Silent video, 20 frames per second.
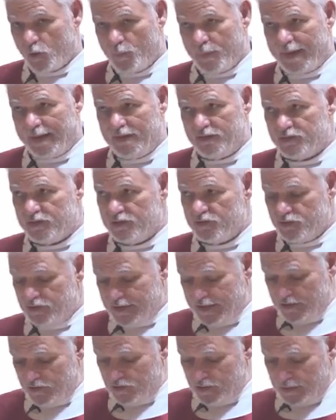and obeys his
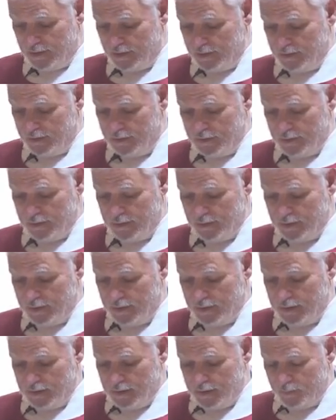teaching,
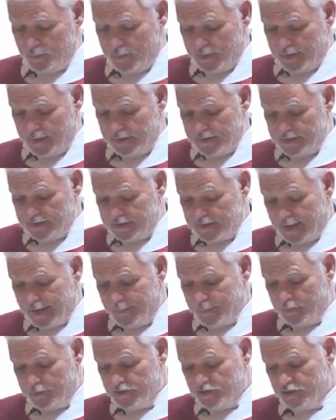but a
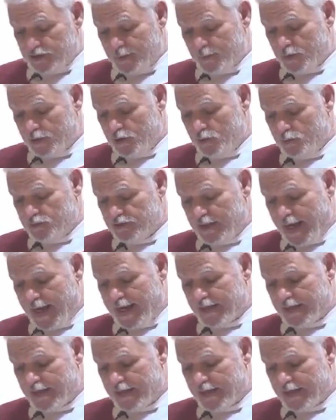disciple is someone who is